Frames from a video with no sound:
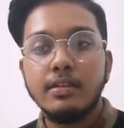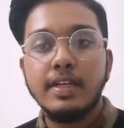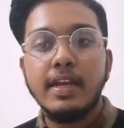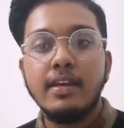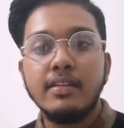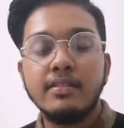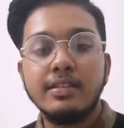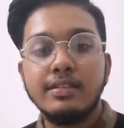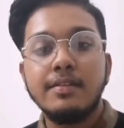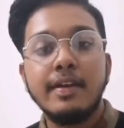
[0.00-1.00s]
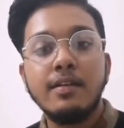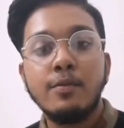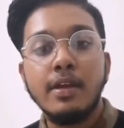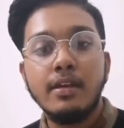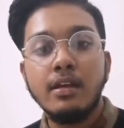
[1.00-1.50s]
Great Eastern
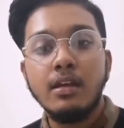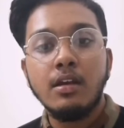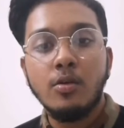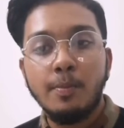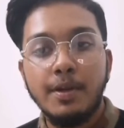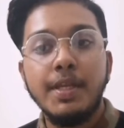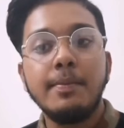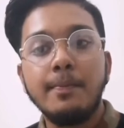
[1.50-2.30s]
Railway Company.